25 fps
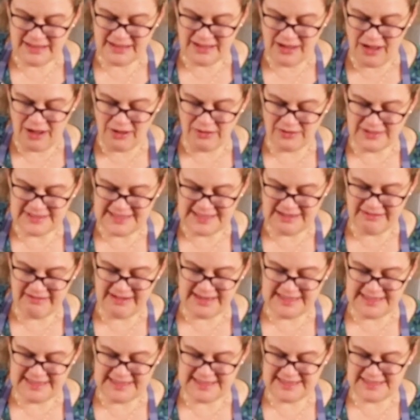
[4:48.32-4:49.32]
Mixing
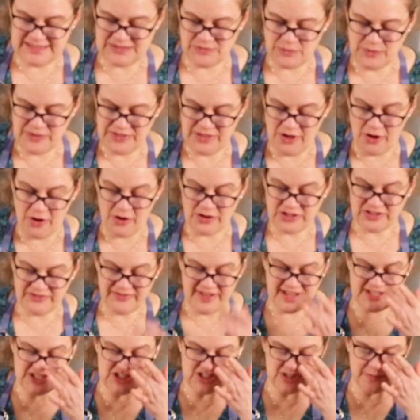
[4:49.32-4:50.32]
it together will
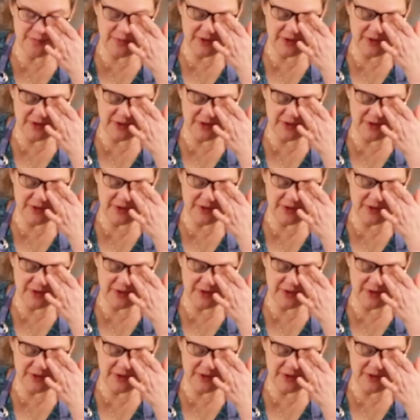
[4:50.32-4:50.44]
cool it